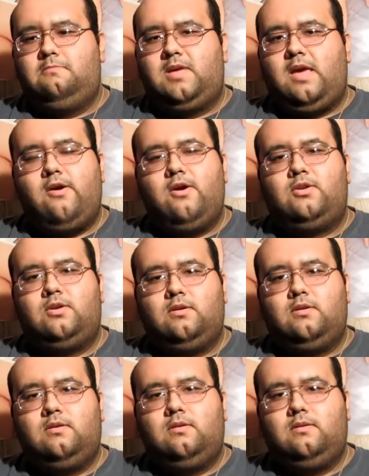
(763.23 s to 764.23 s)

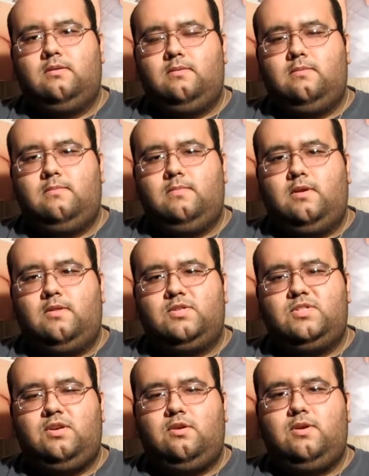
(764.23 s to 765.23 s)
character, another
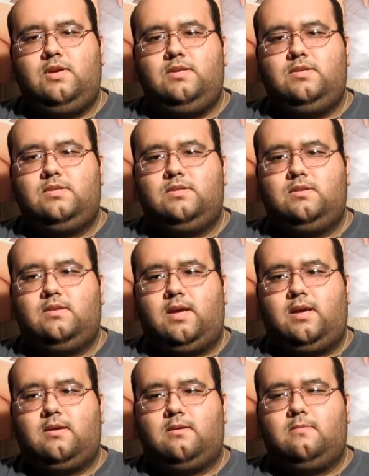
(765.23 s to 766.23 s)
series,
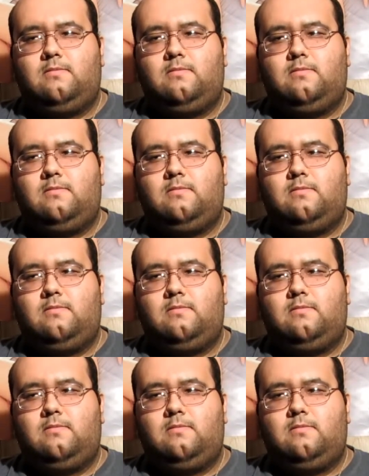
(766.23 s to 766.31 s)
like,